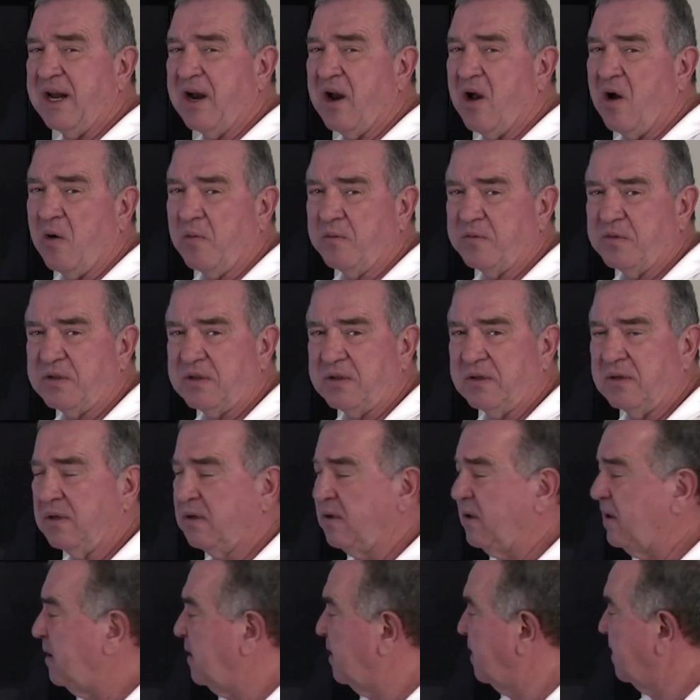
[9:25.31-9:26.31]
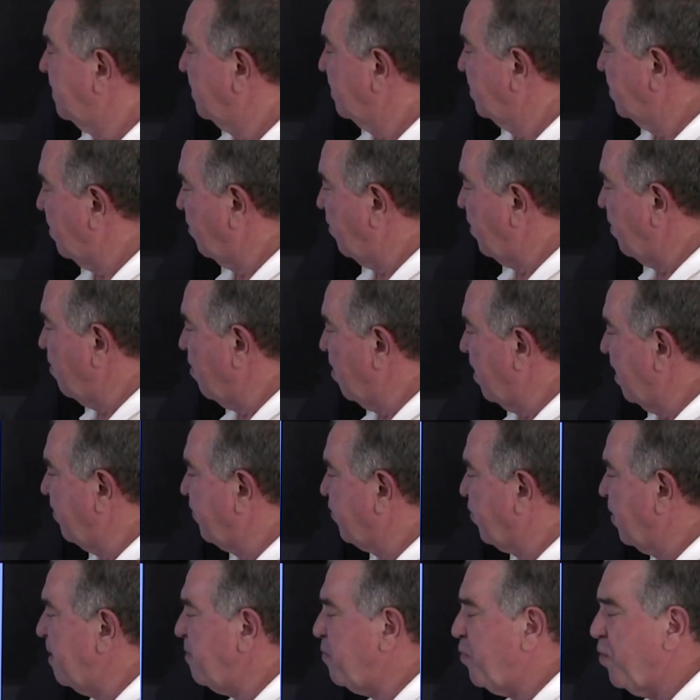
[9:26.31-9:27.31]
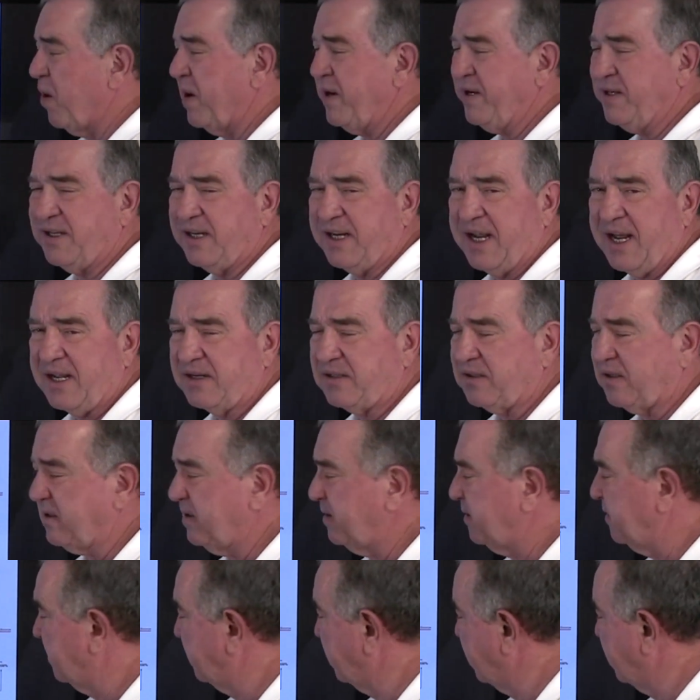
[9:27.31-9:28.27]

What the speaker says: ohms. We want a 3-point test.